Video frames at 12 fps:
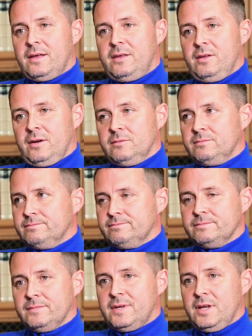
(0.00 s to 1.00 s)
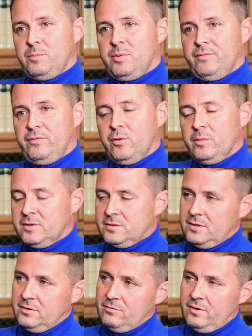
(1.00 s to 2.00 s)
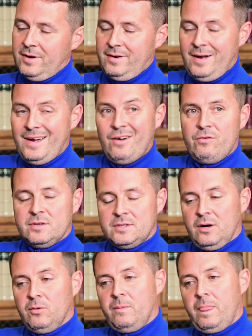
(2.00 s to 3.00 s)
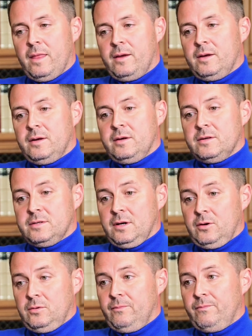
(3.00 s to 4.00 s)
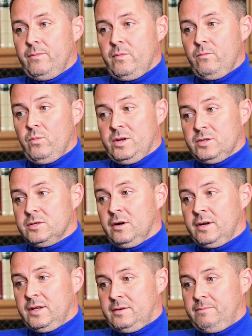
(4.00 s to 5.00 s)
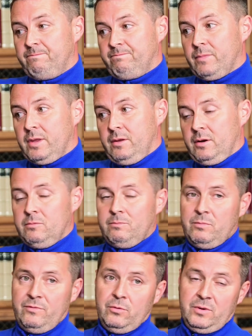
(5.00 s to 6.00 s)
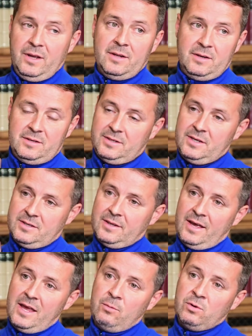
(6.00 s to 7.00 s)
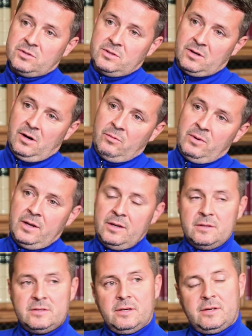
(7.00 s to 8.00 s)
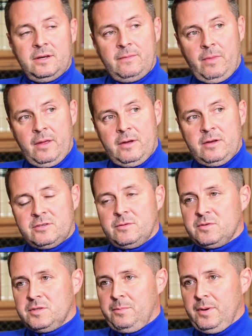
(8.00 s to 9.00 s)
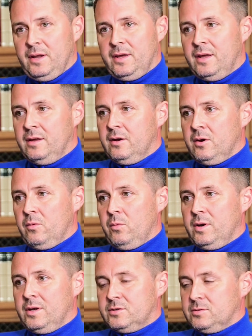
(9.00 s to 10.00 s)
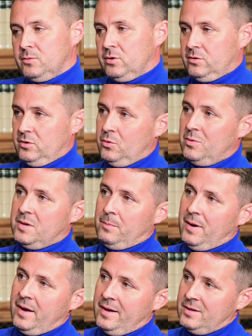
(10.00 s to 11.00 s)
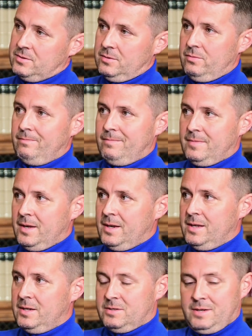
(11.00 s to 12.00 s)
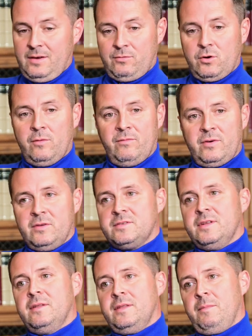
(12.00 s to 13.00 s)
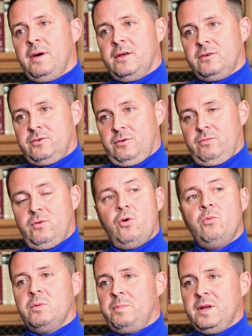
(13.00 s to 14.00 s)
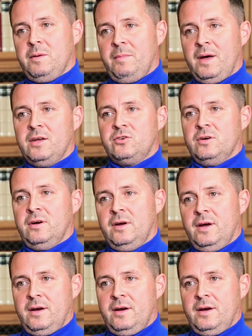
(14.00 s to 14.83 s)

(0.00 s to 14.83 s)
you know, get a performance and a result. So we decided, you know, before the end of the season that he was the guy. We needed to get some stability. We needed some continuity with the players. They needed to have confidence that the manager, who would be the manager.